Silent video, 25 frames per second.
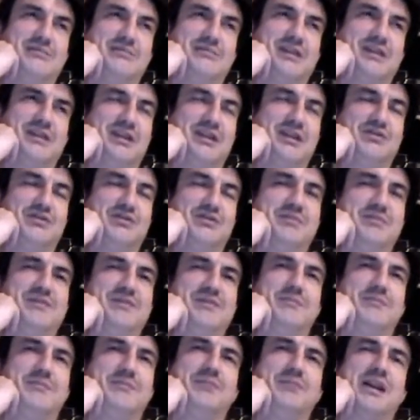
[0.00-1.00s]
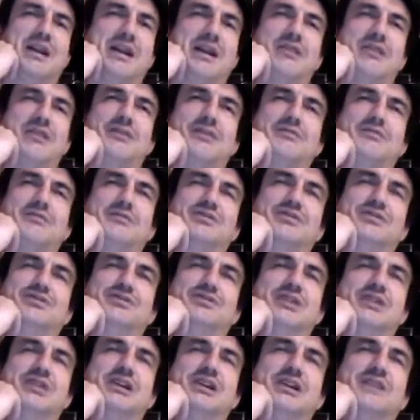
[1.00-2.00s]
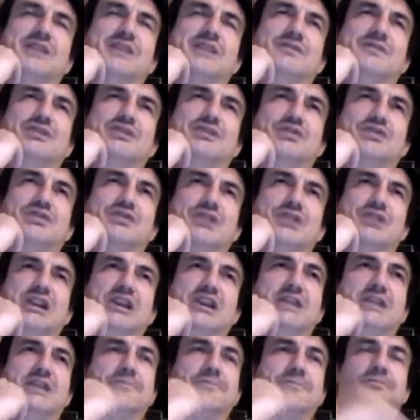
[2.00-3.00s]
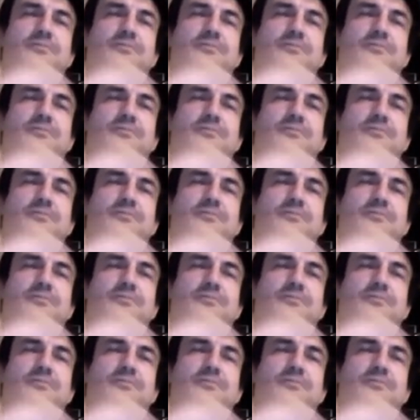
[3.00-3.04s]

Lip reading: Got into a bit of a bender, was drunk out of his tree,